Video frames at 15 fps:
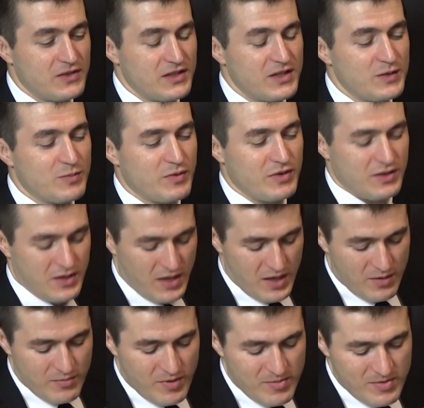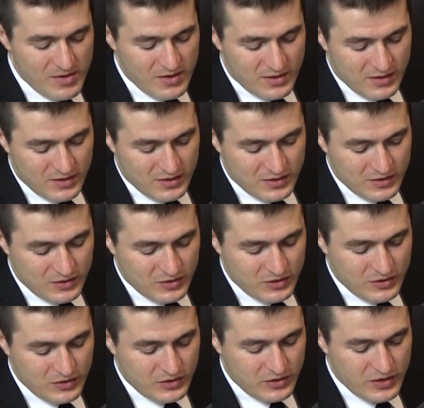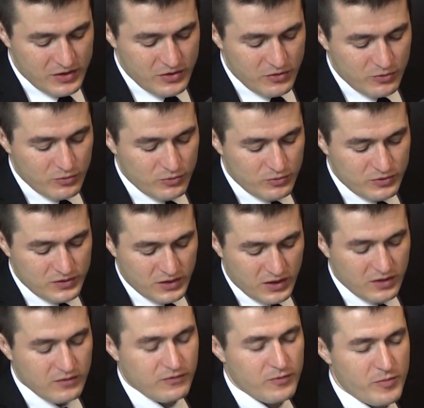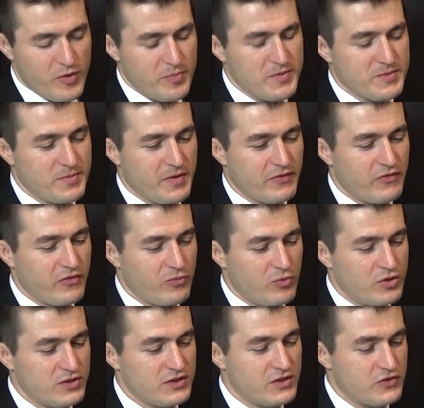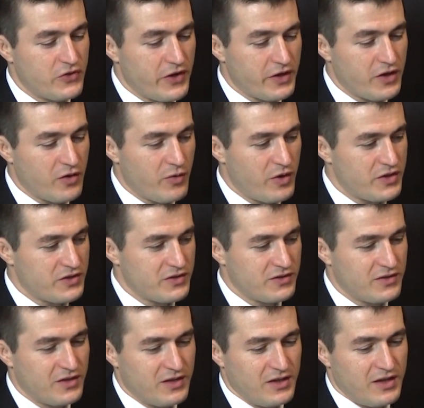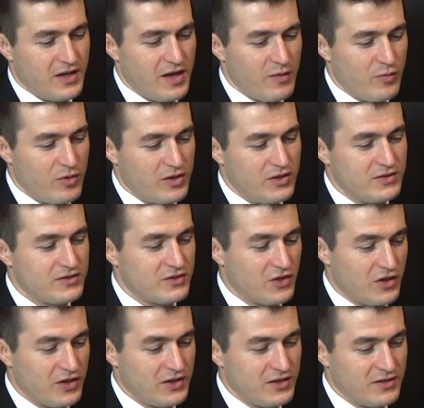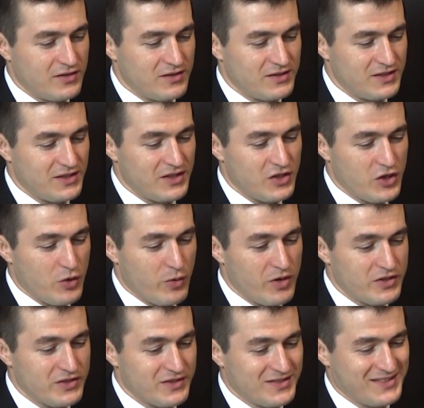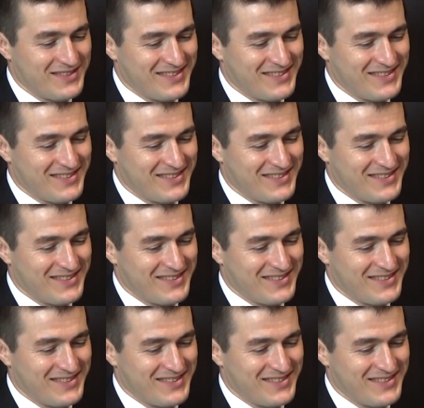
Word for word: things, but maybe can you tell from your perspective what is the Drake equation and what is, sorry, the Seager equation?